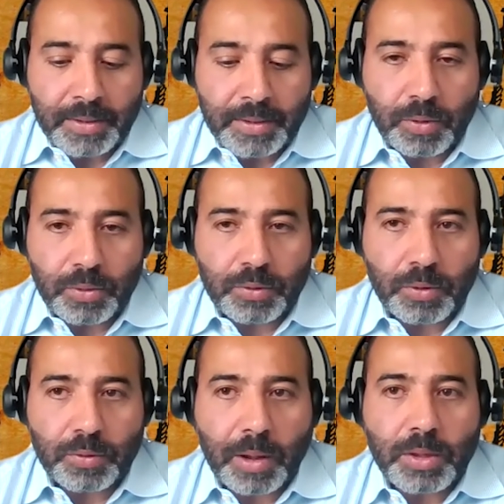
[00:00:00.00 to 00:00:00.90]
So
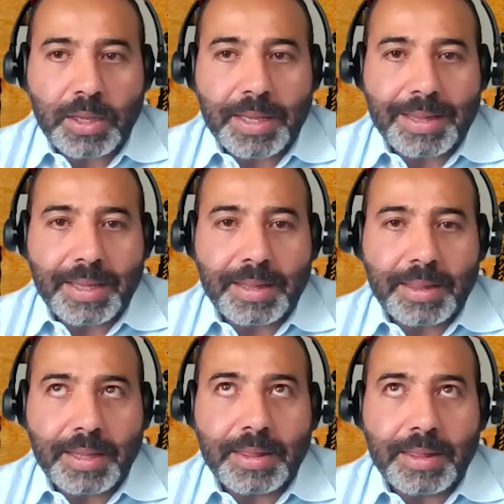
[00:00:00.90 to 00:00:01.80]
Saudi
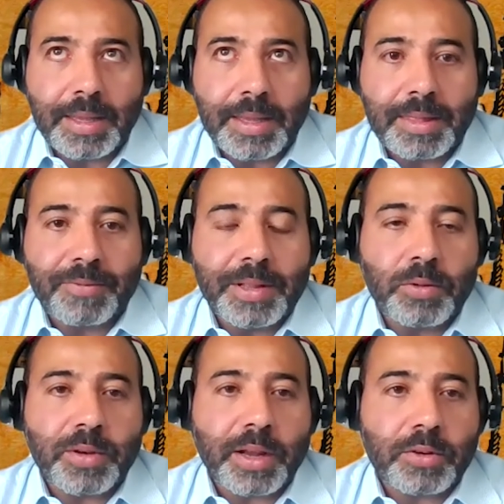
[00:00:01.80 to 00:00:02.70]
in the
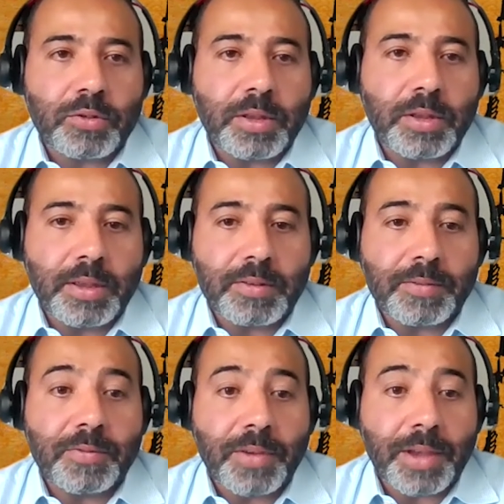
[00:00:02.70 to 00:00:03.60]
field of luxury is
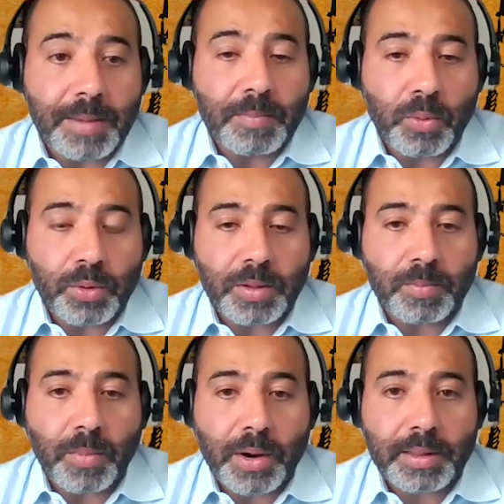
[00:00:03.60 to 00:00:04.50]
a very
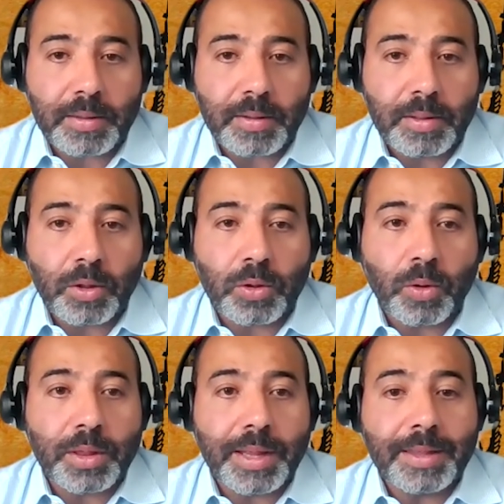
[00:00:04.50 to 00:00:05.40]
important market, not
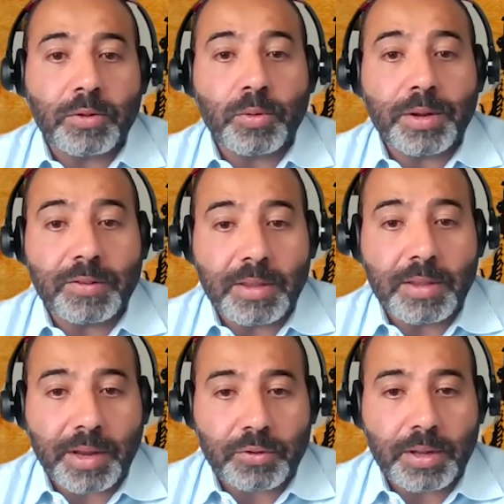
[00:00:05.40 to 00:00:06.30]
only to
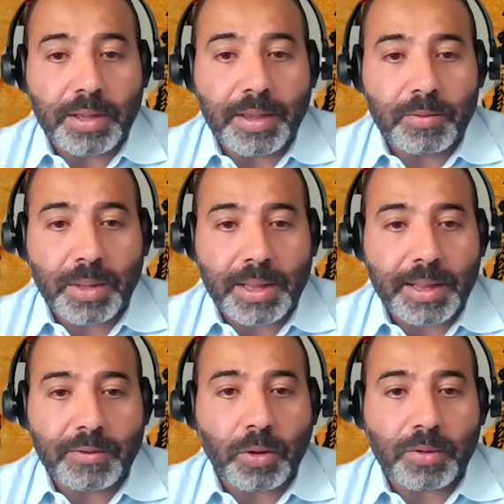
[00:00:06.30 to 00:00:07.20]
receive luxury guests, but
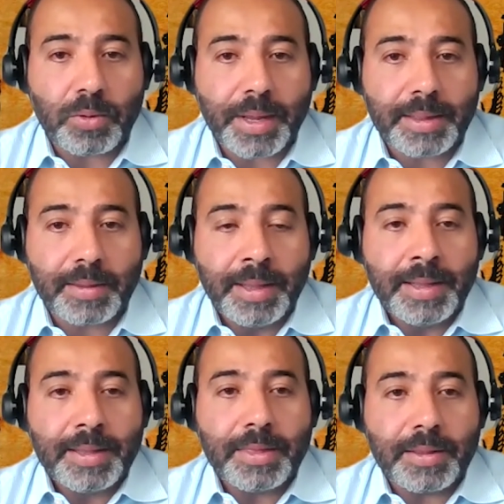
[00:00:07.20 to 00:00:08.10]
let's not forget
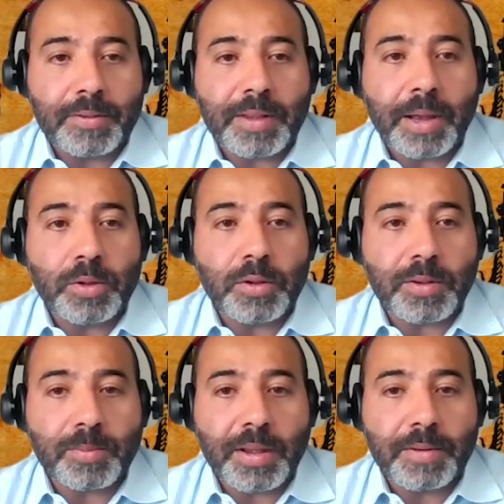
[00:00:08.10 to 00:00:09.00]
that Saudis
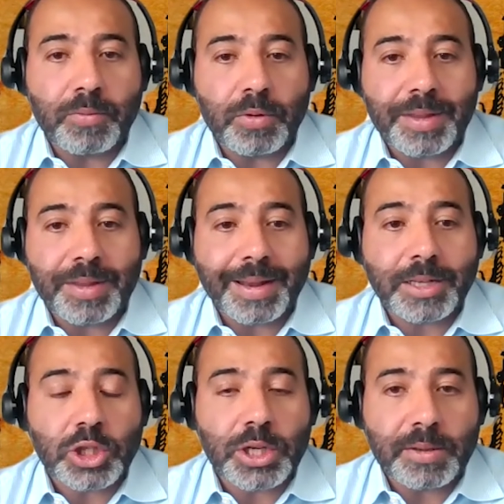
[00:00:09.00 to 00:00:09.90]
themselves were the
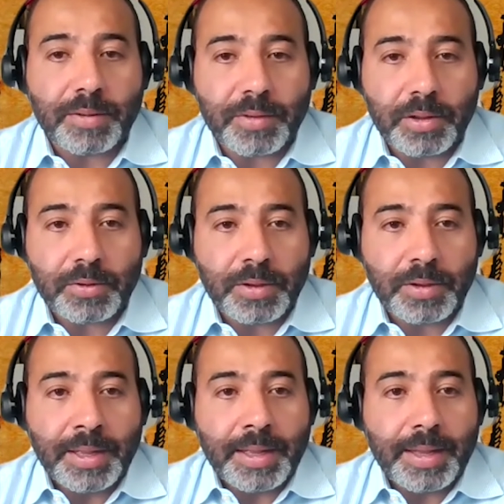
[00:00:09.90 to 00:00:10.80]
luxury travelers
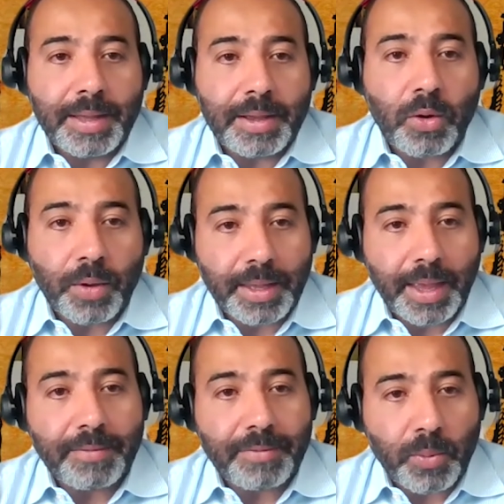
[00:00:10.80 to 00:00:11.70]
going
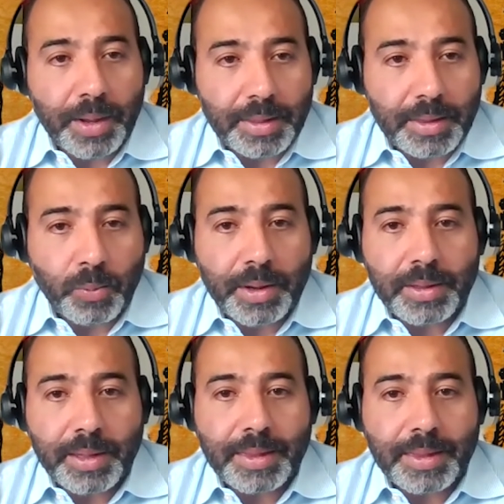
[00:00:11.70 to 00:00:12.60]
everywhere in the
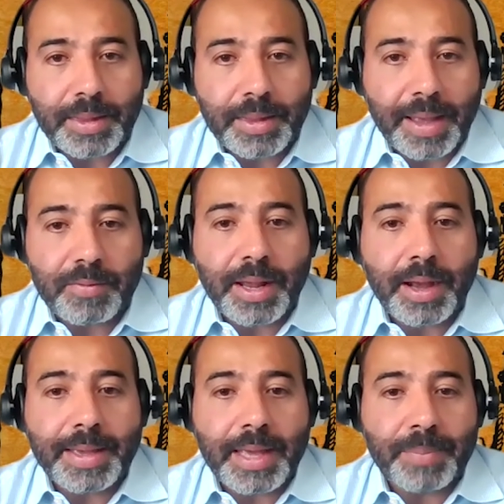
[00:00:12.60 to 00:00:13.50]
world, and they have a very
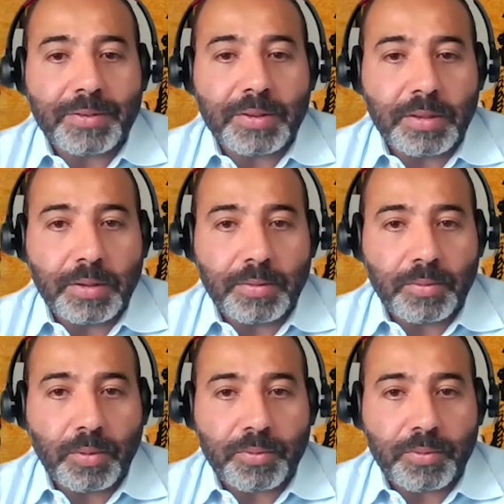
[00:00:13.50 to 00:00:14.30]
high capacity of